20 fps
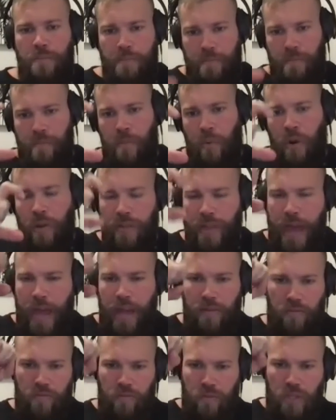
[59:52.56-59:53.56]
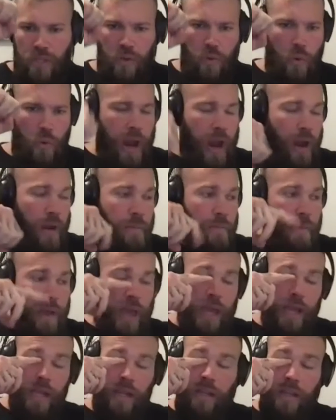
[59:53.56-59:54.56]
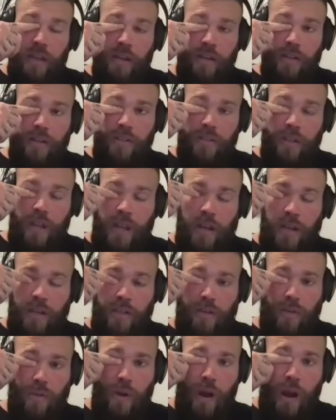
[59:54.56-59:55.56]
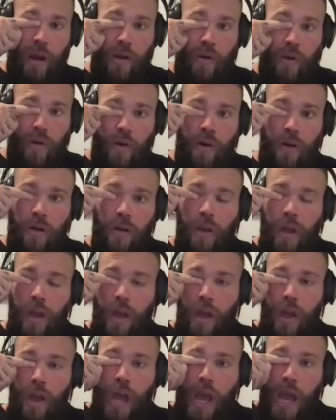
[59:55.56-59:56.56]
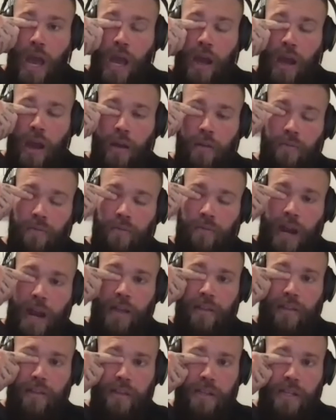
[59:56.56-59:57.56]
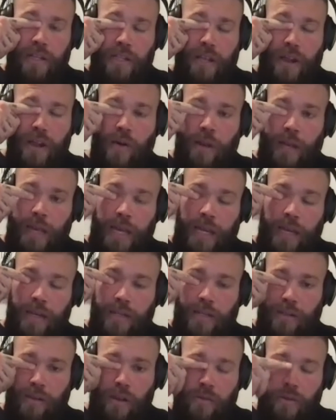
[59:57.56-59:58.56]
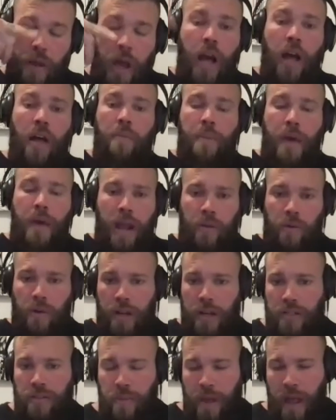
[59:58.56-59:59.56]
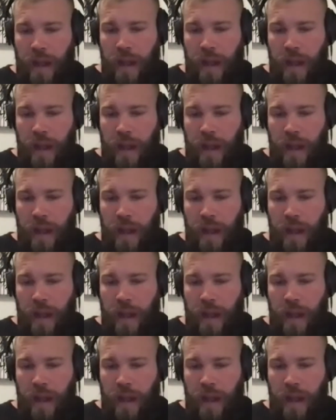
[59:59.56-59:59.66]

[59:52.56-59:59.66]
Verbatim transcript: put that square peg in a square hole, rather than just going in and just going, well, back workout's a back